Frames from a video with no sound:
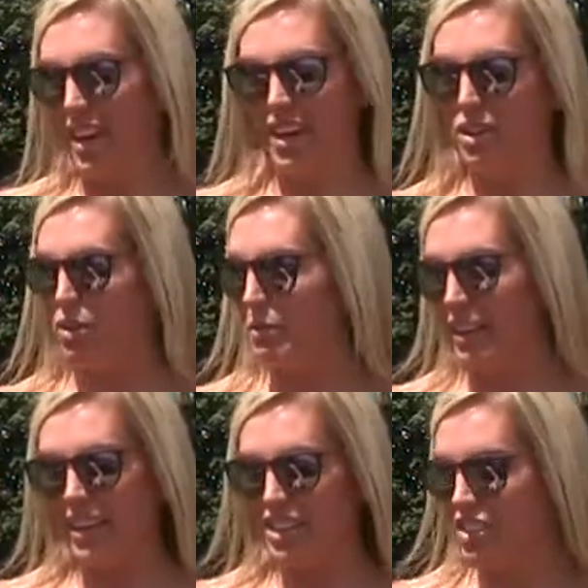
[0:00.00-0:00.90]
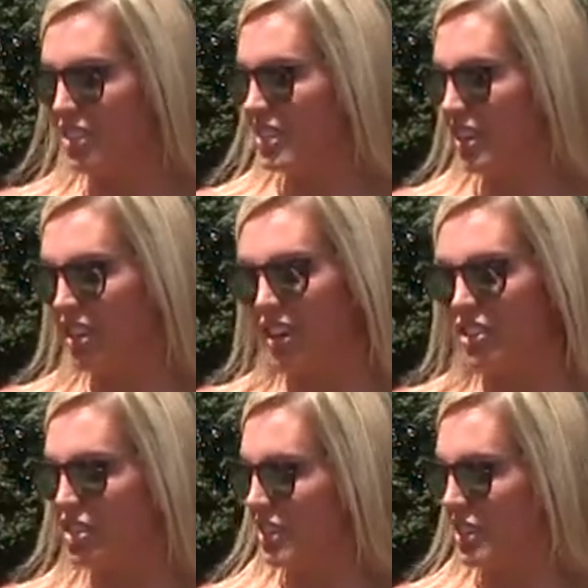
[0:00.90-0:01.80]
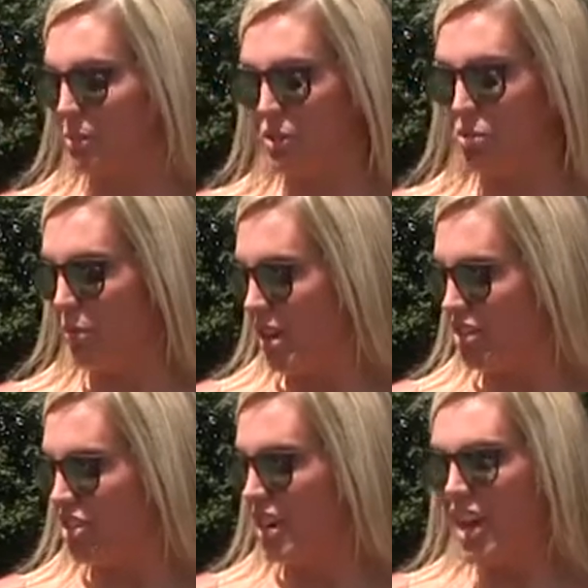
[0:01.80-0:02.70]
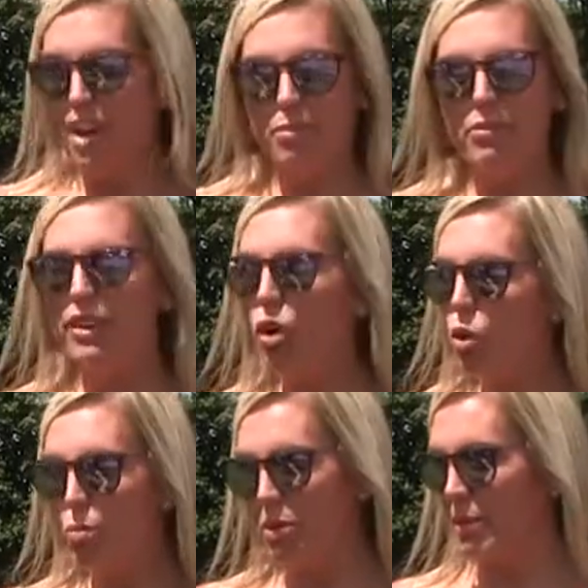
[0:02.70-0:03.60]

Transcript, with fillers: I had to go on medication this year. It just got to be too much, but I'm very open